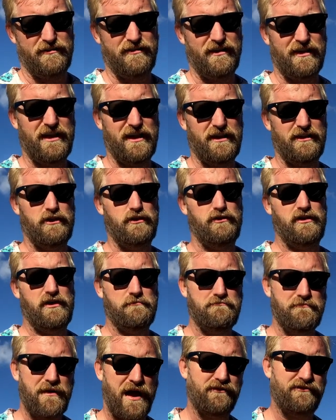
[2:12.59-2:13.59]
to get you the
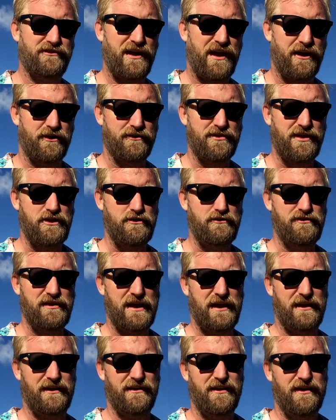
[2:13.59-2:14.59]
amount of air that you
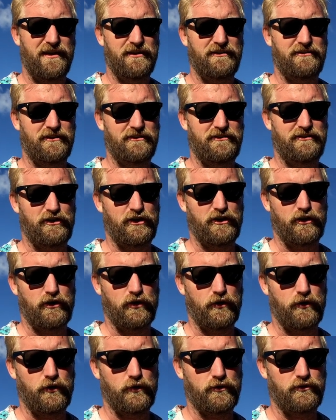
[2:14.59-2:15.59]
need to
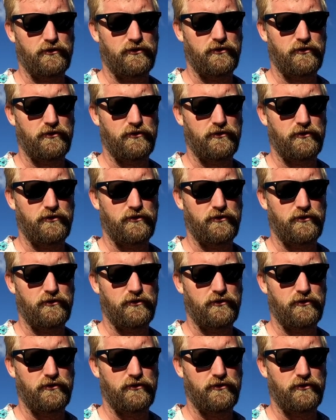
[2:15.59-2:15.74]
do